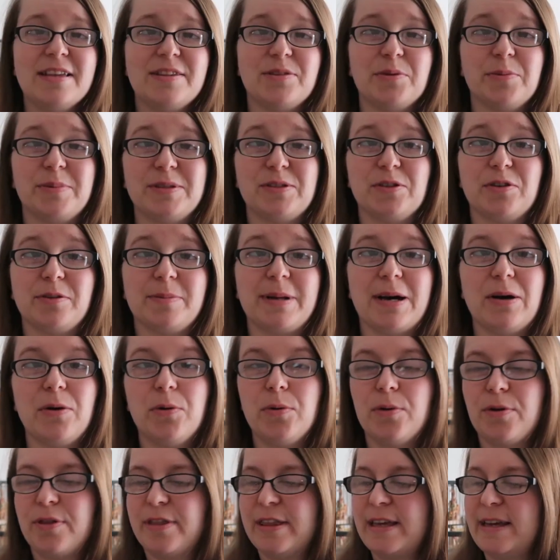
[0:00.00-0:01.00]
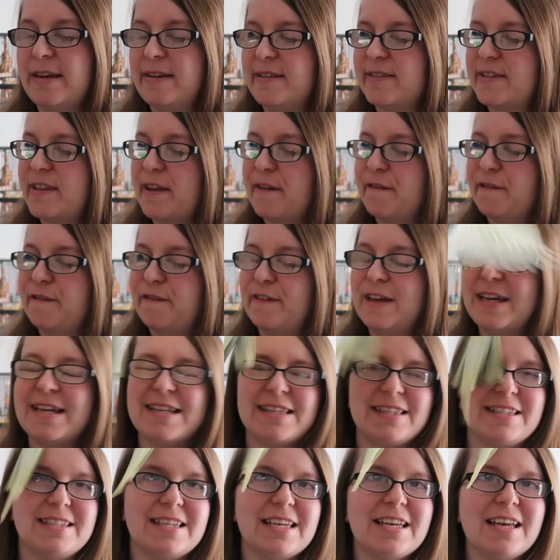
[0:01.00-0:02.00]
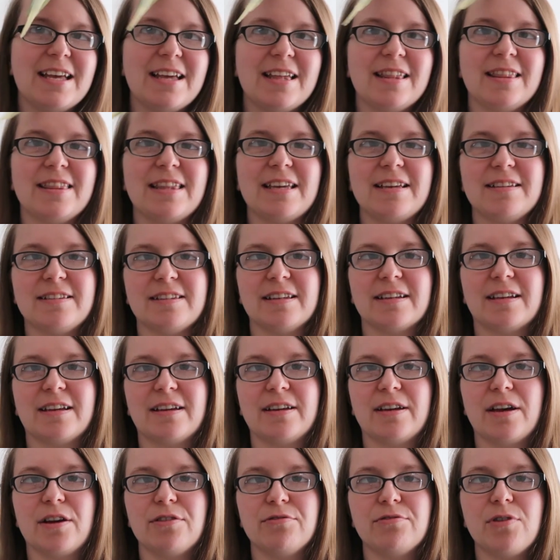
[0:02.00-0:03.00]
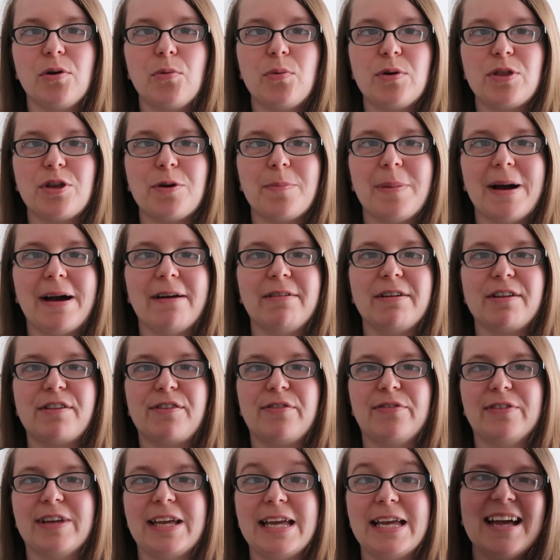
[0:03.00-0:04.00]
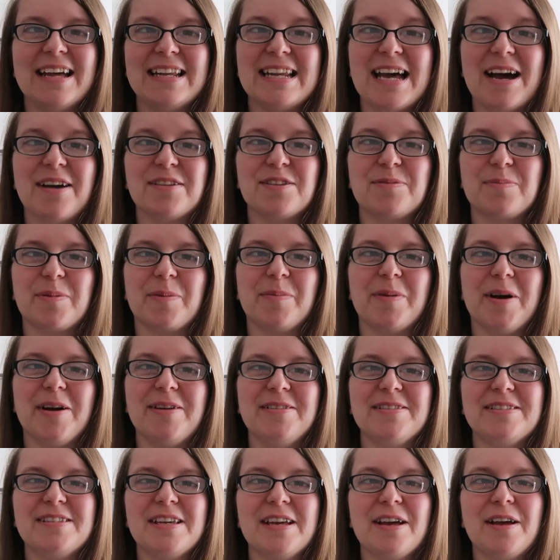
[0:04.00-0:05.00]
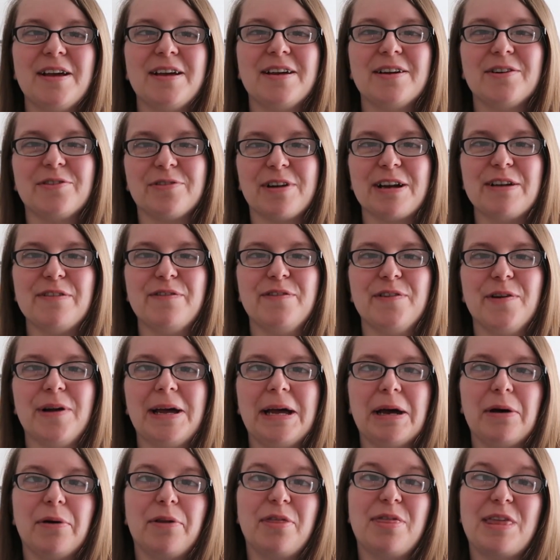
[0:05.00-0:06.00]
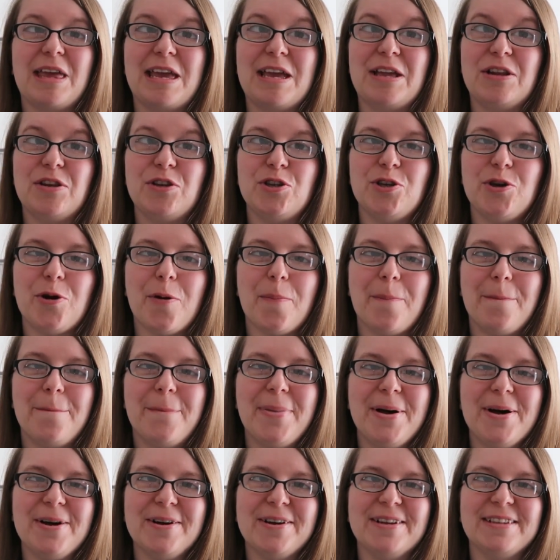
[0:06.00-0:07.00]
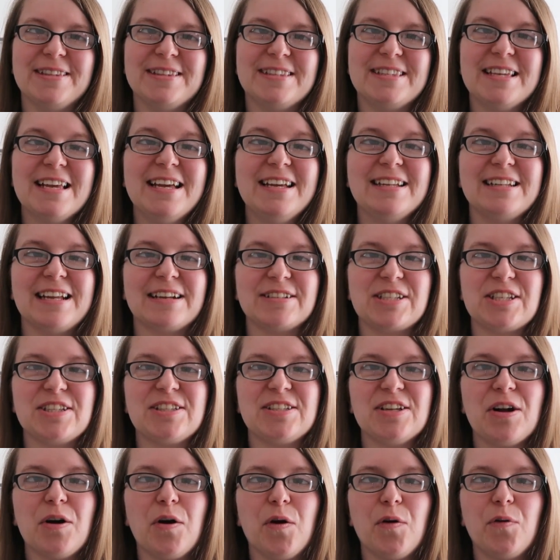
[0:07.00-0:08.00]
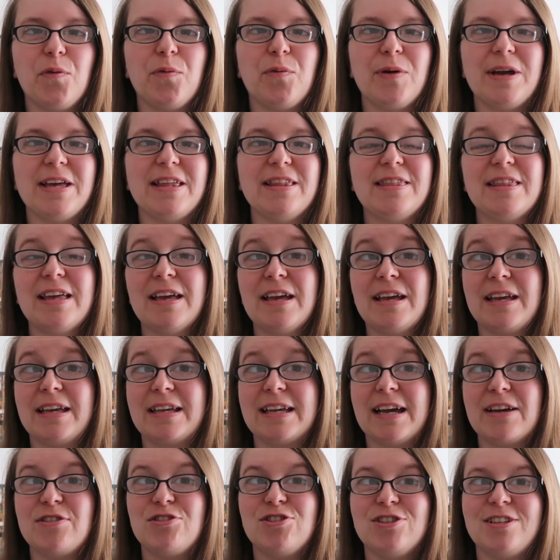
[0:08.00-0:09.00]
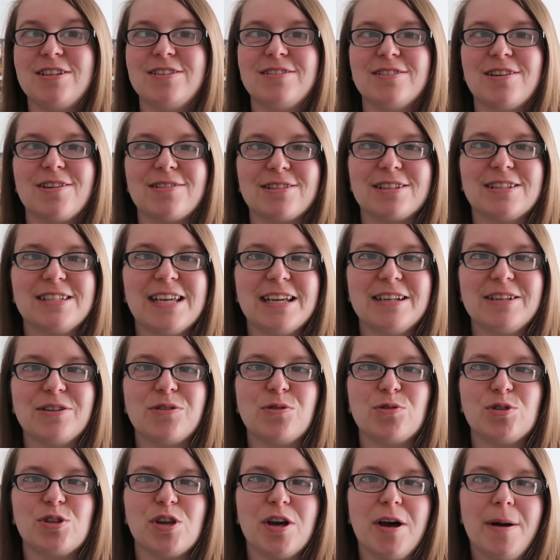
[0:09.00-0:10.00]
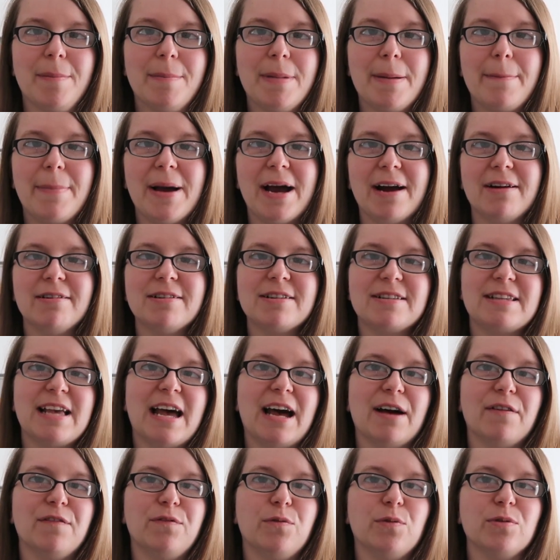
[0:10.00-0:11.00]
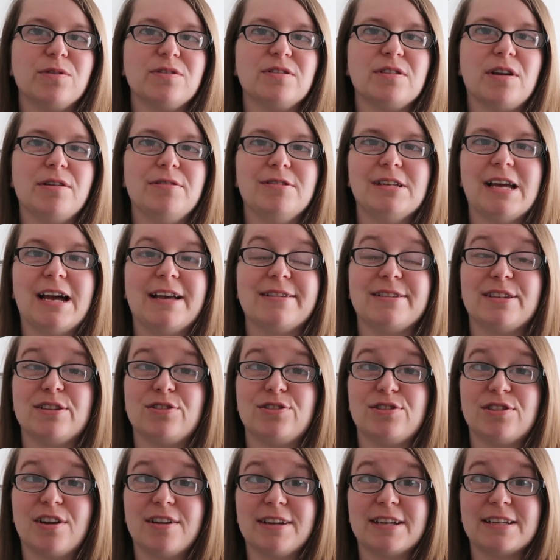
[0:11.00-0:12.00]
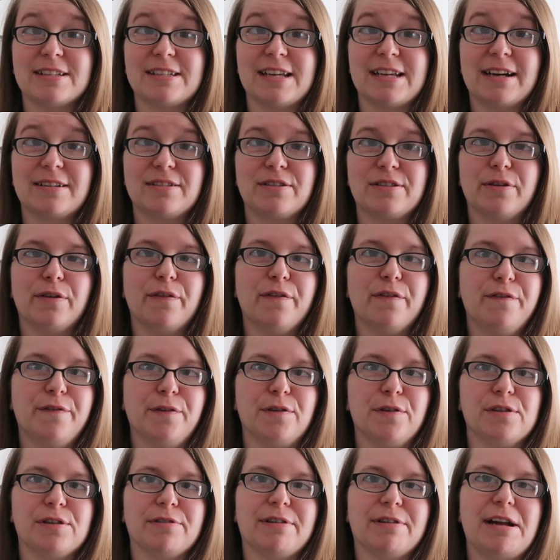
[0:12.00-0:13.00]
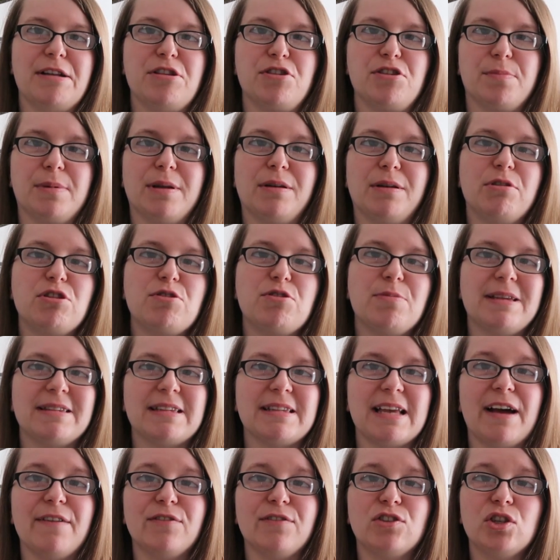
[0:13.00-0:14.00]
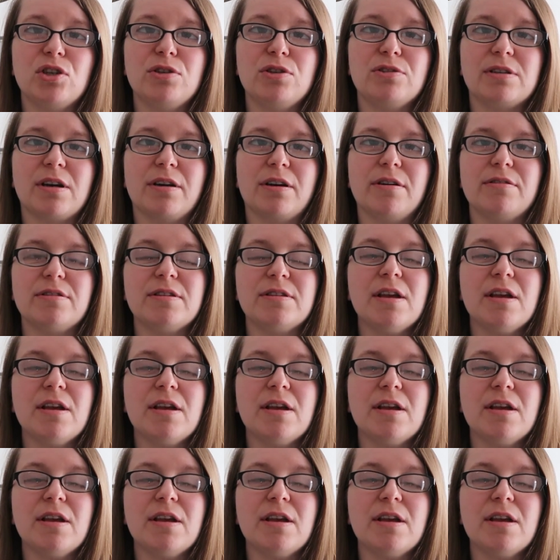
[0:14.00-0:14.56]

we'll be talking about all things feet, things that can go wrong with your parrot's feet, and how to promote great foot health in your birds. Now, to start off with, in case you didn't know the technical term, parrots have what's known as a zygodactyl foot arrangement, which means they have two toes